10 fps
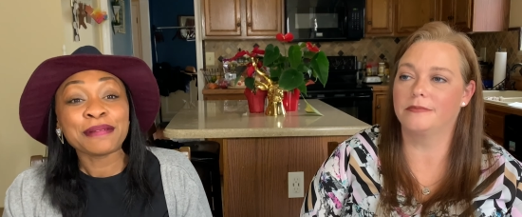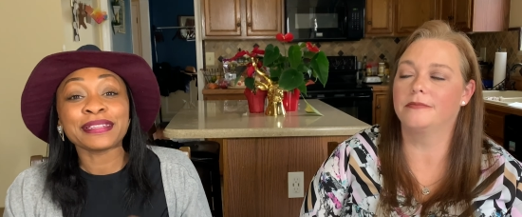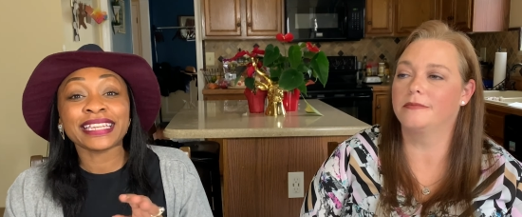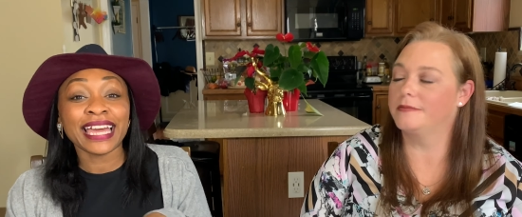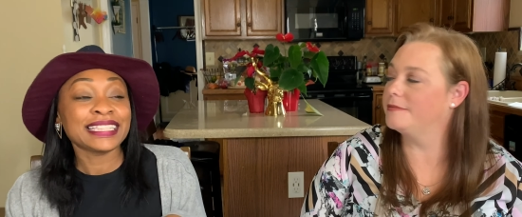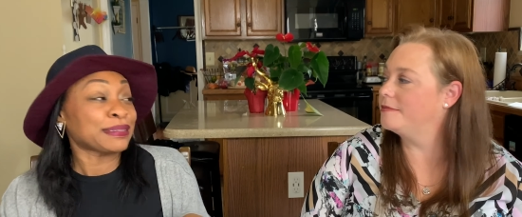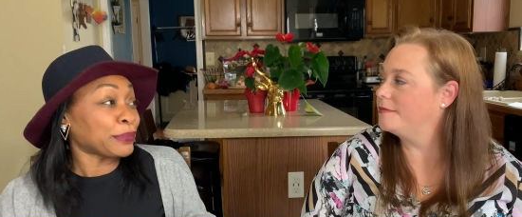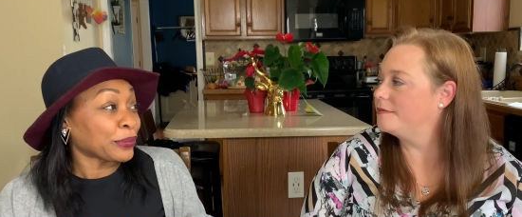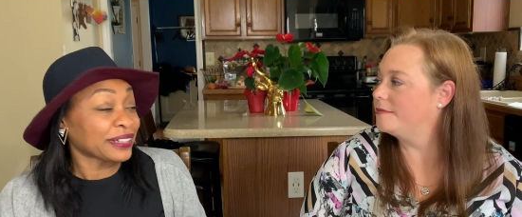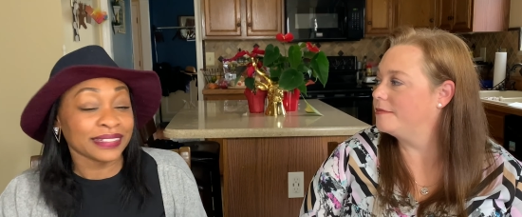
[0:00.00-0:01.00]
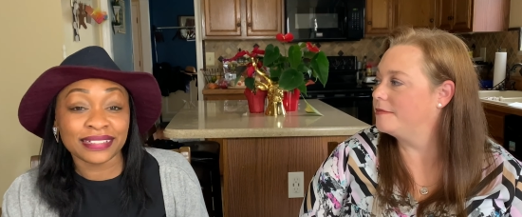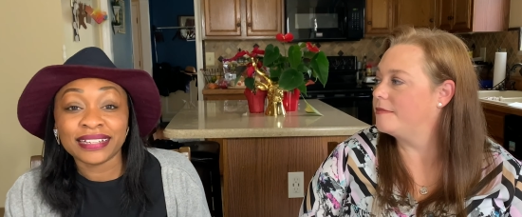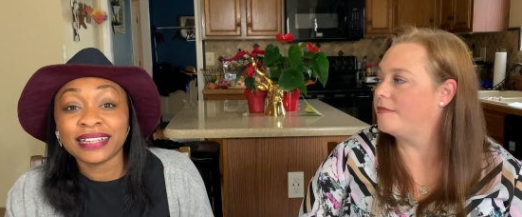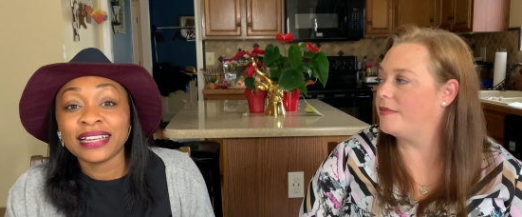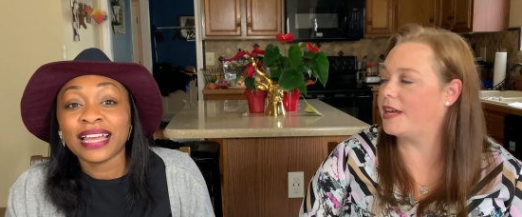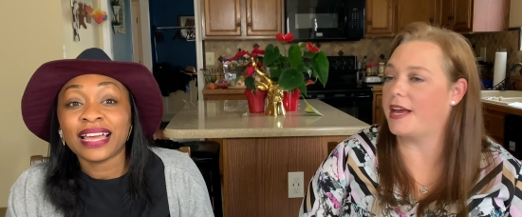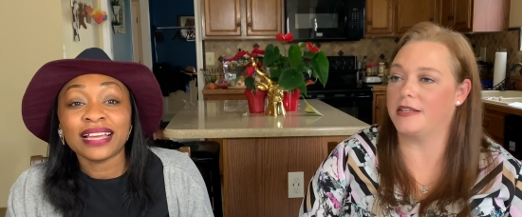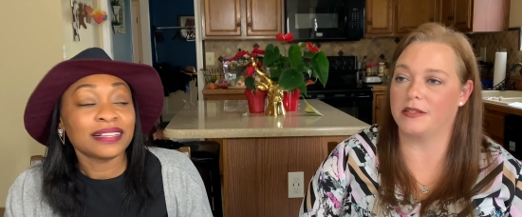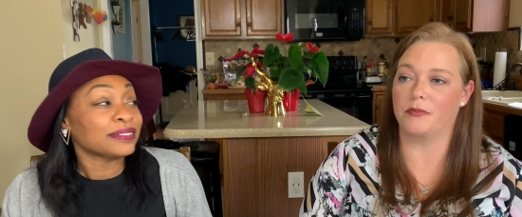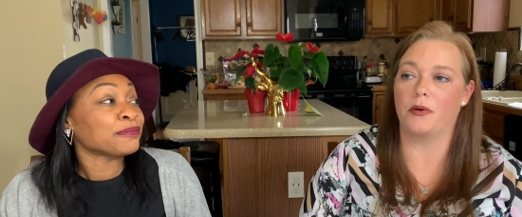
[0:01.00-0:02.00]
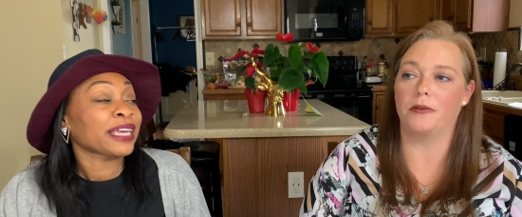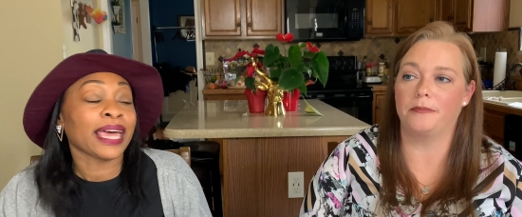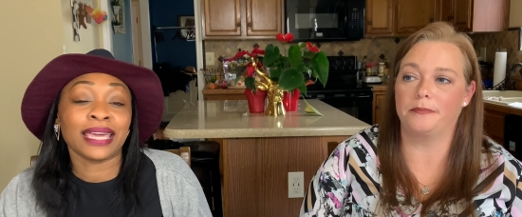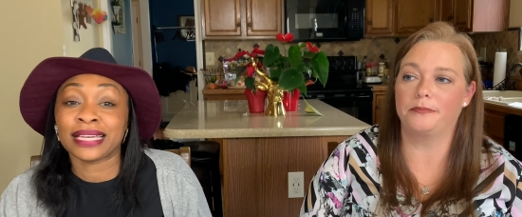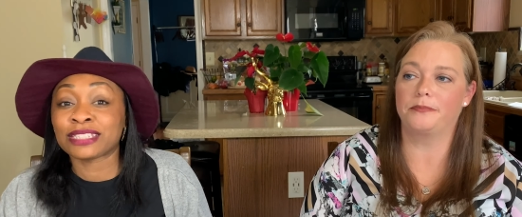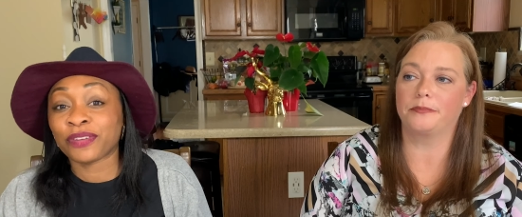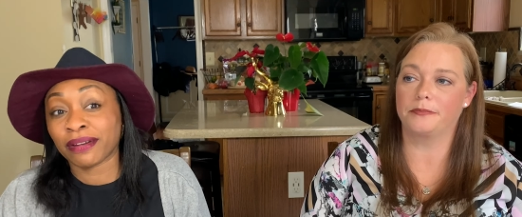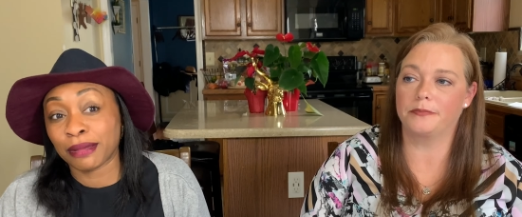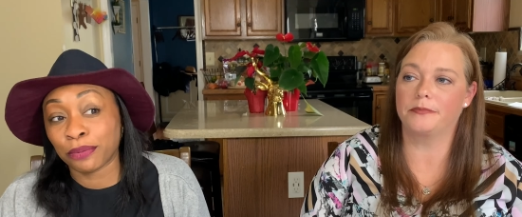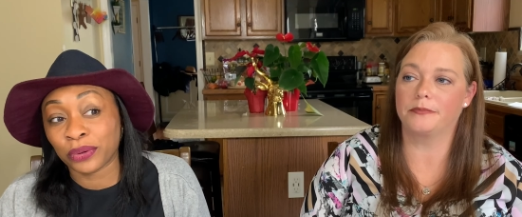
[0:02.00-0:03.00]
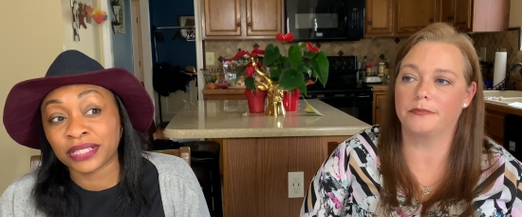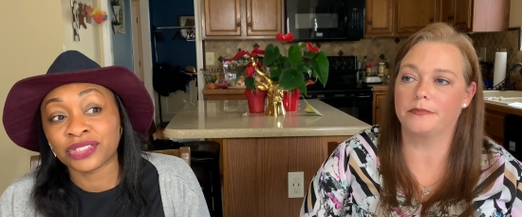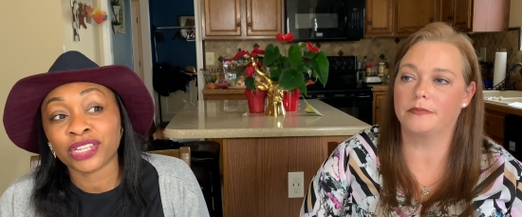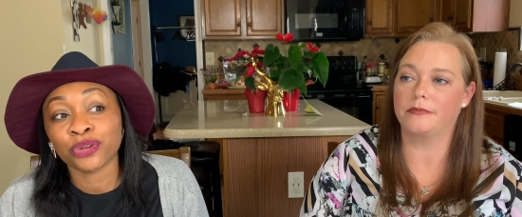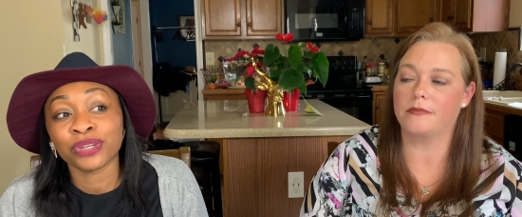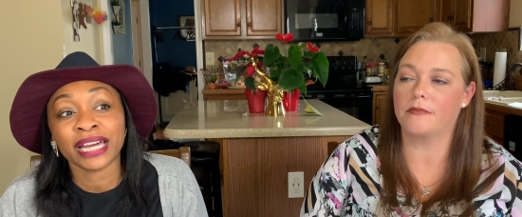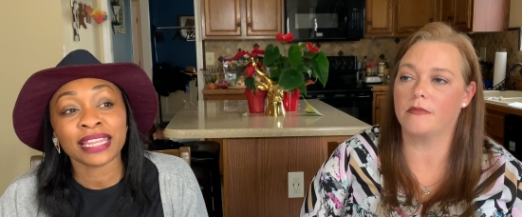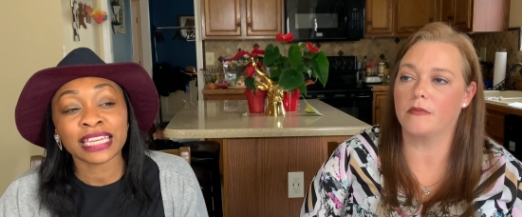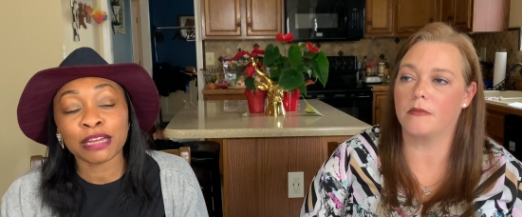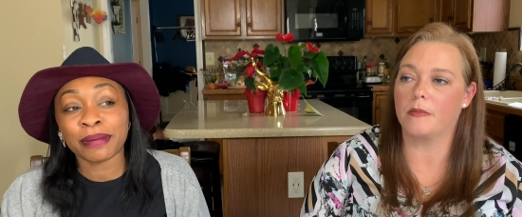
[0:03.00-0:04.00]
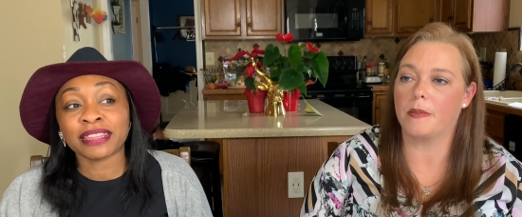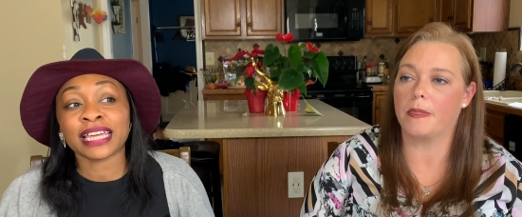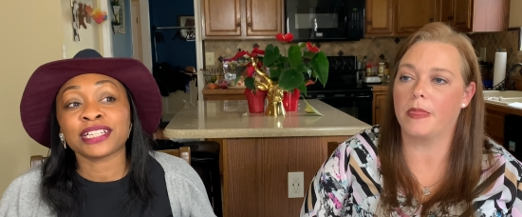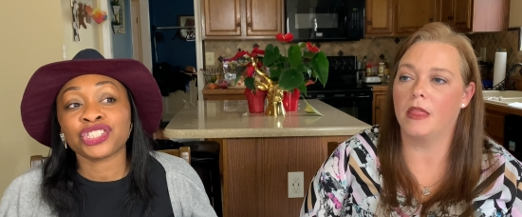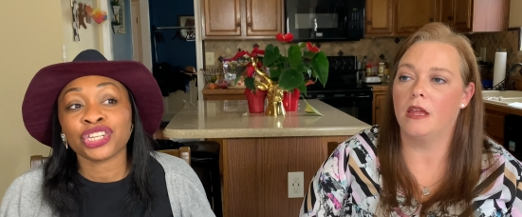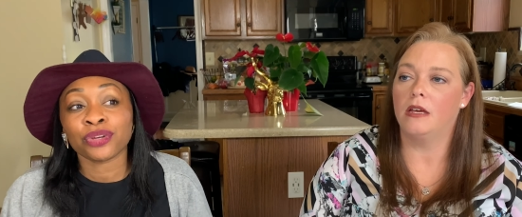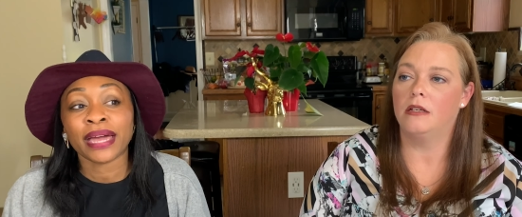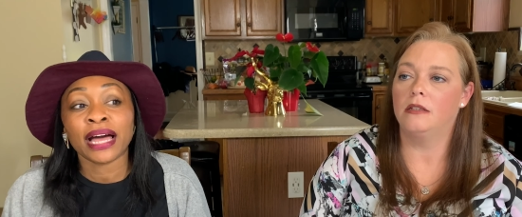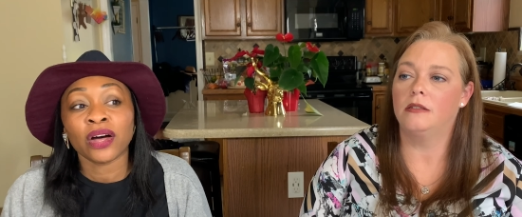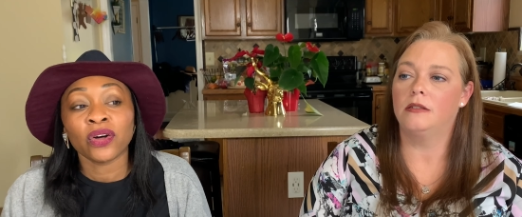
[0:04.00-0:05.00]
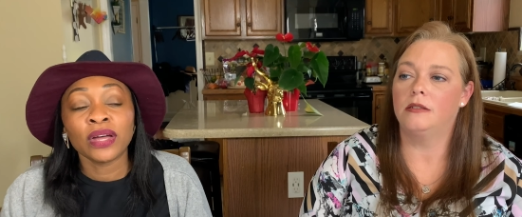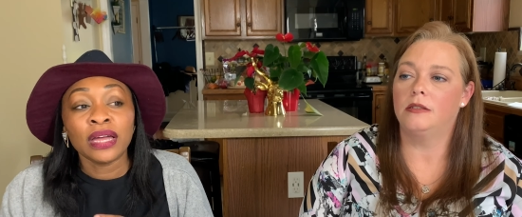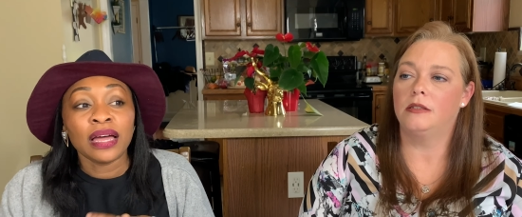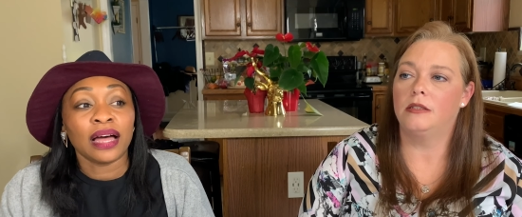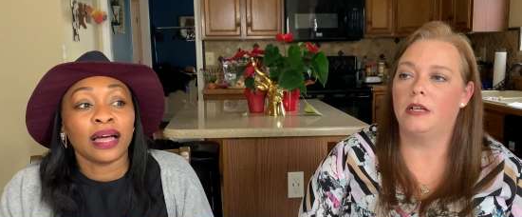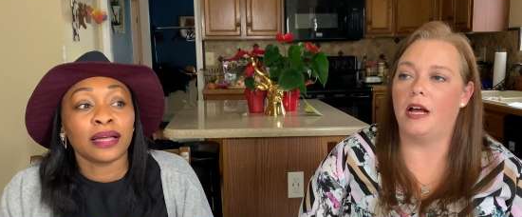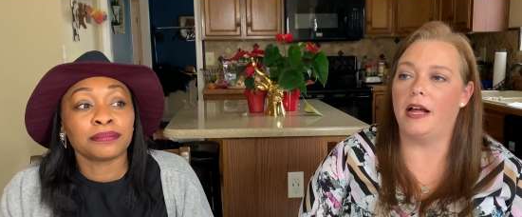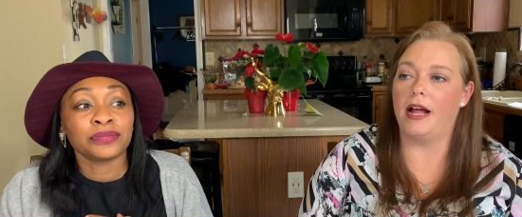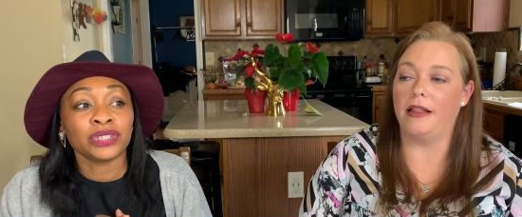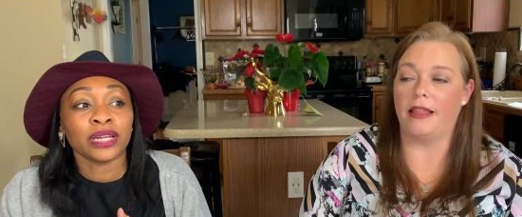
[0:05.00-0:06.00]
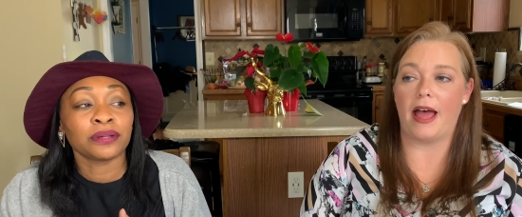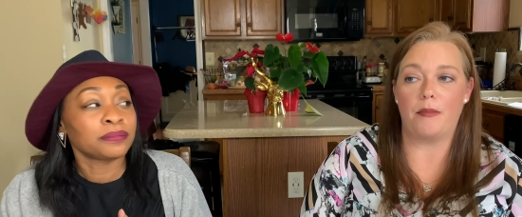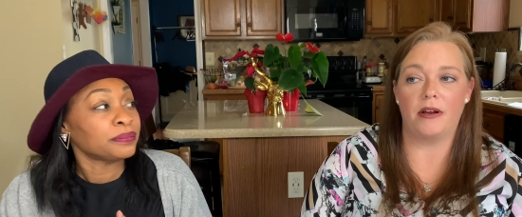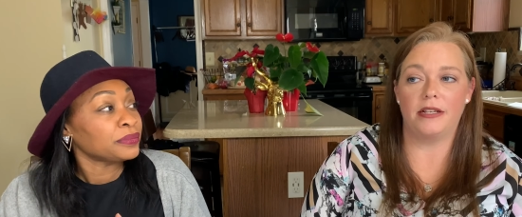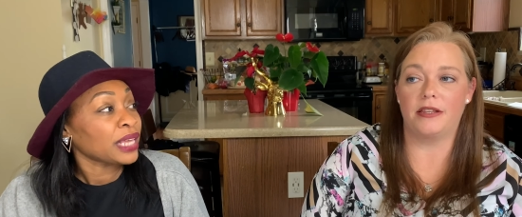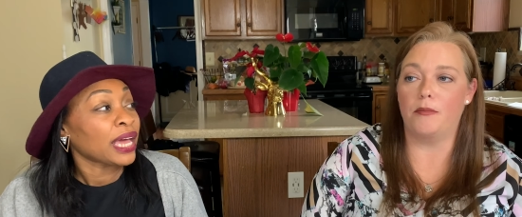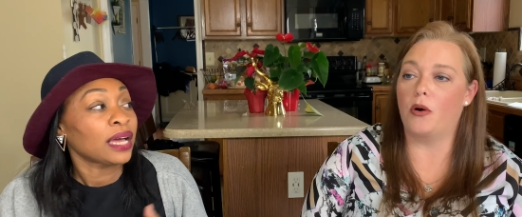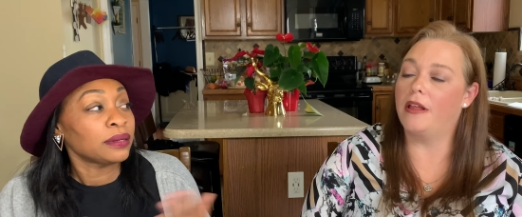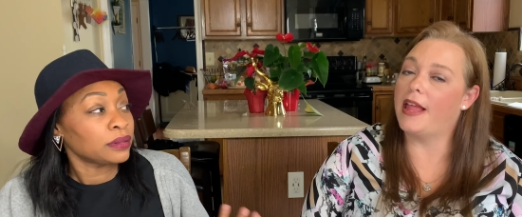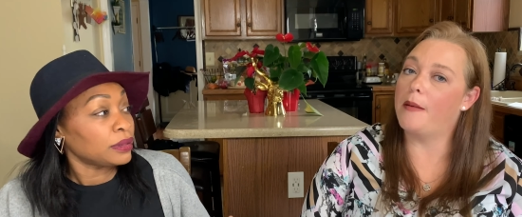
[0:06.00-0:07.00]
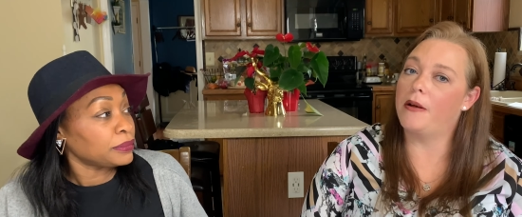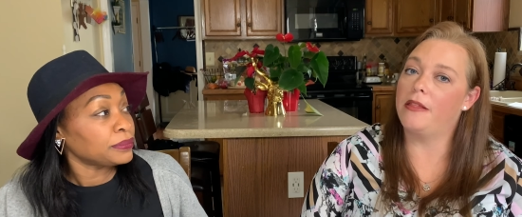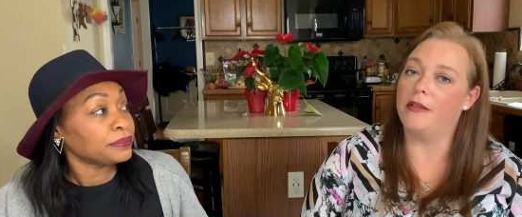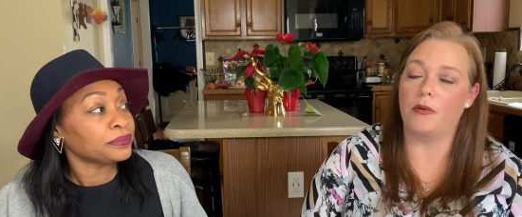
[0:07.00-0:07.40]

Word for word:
Speaker 1: But the cake's important. The
Speaker 2: cake is important.
Speaker 1: Cake is very important. So you got to think about that too. How um, elaborate. Know,
Speaker 2: the more elaborate, the